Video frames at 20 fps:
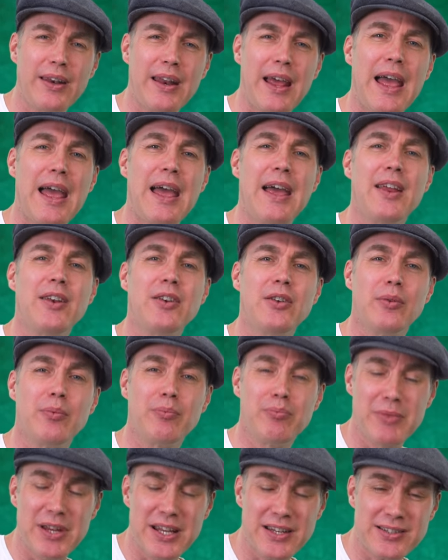
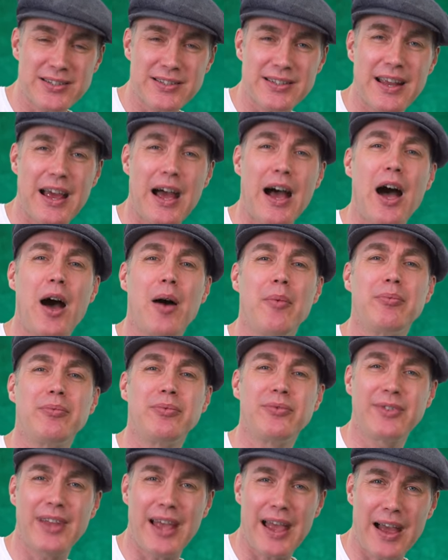and miss
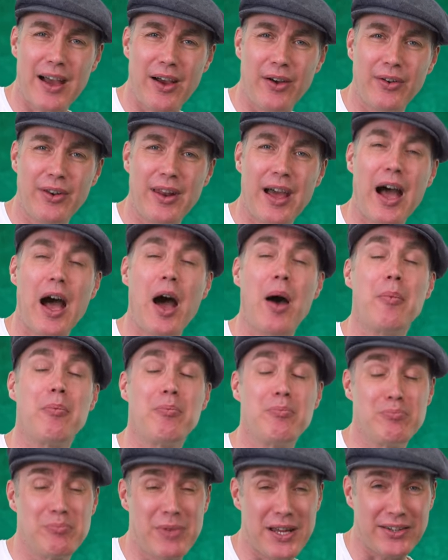up, down, up,
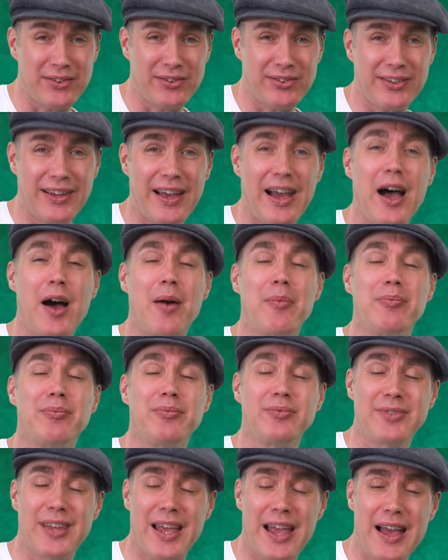miss
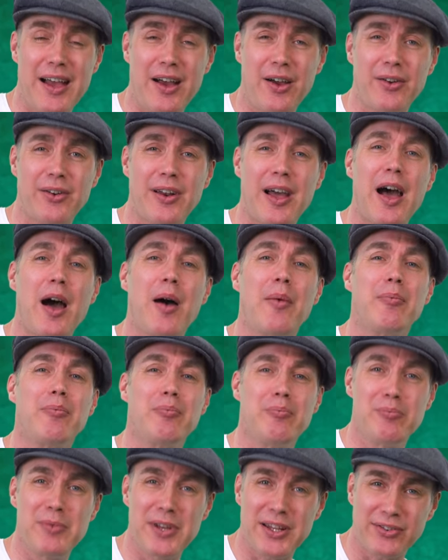up, down, up,
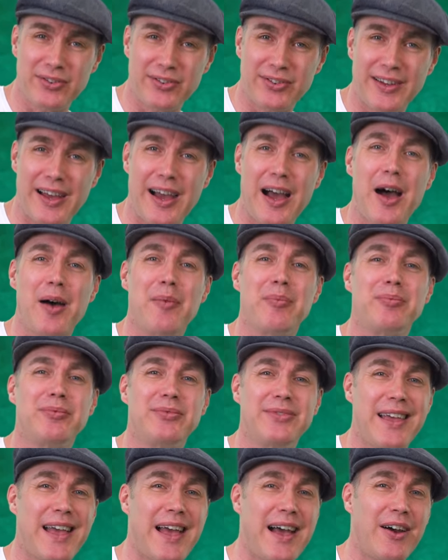miss
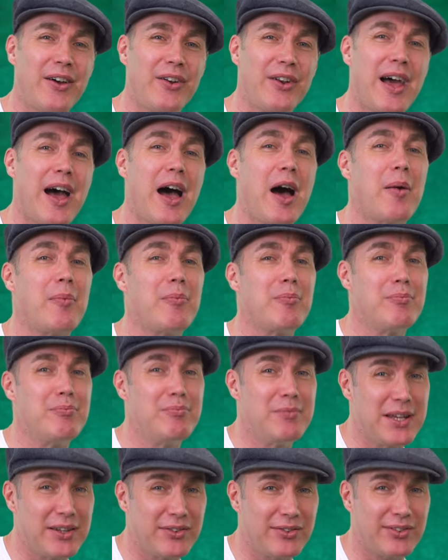up, down, up,
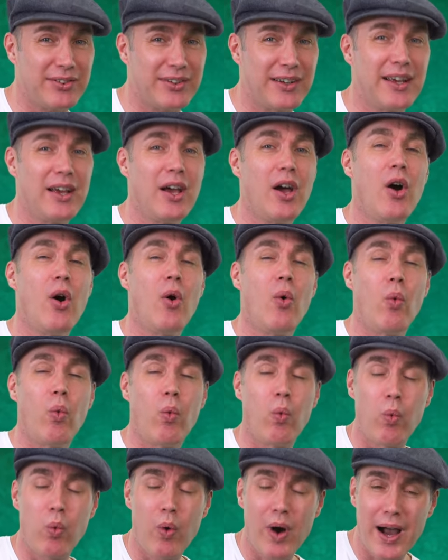miss.
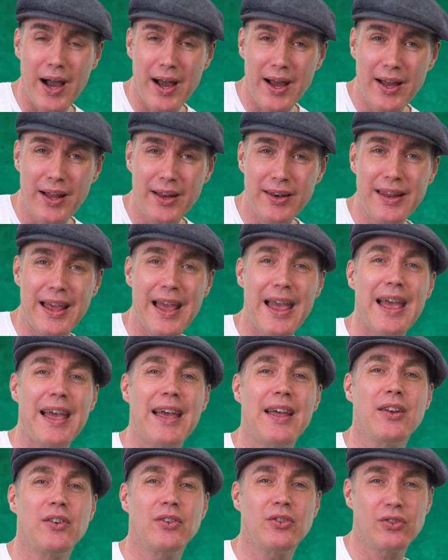One
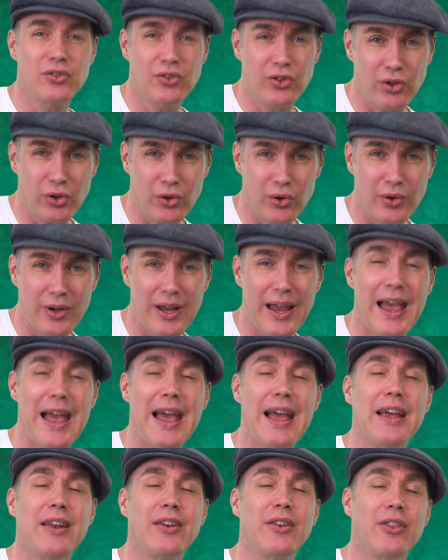and two
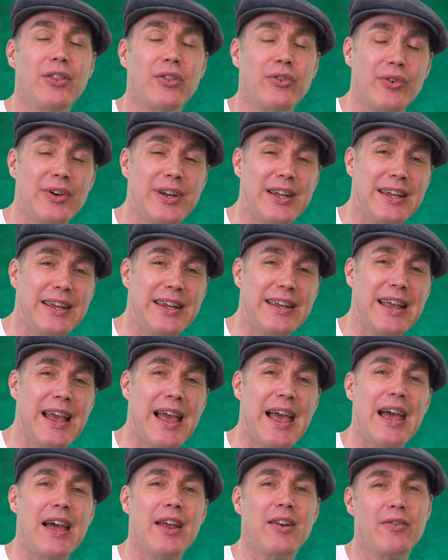and
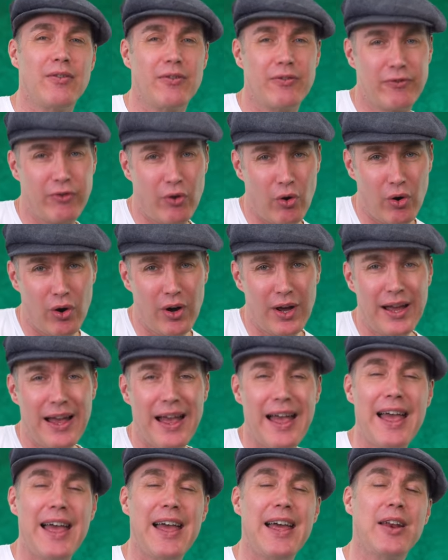three and
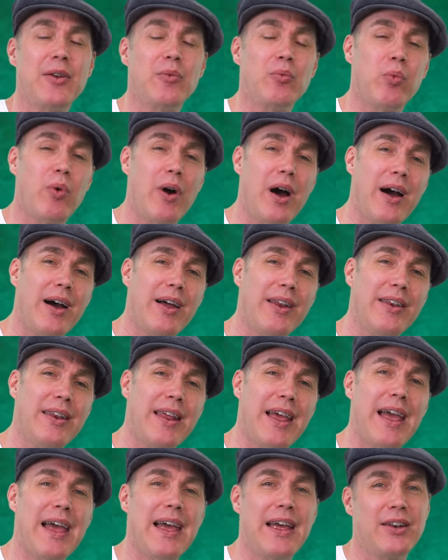four and one
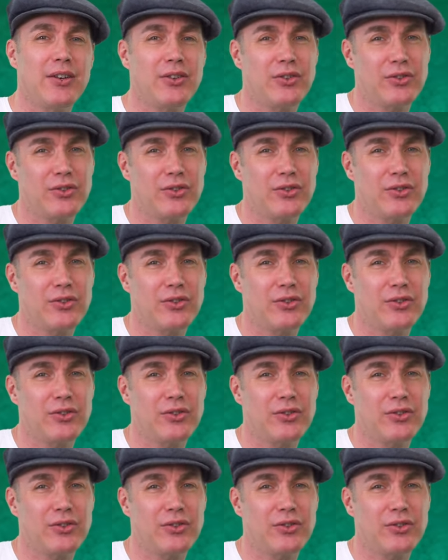and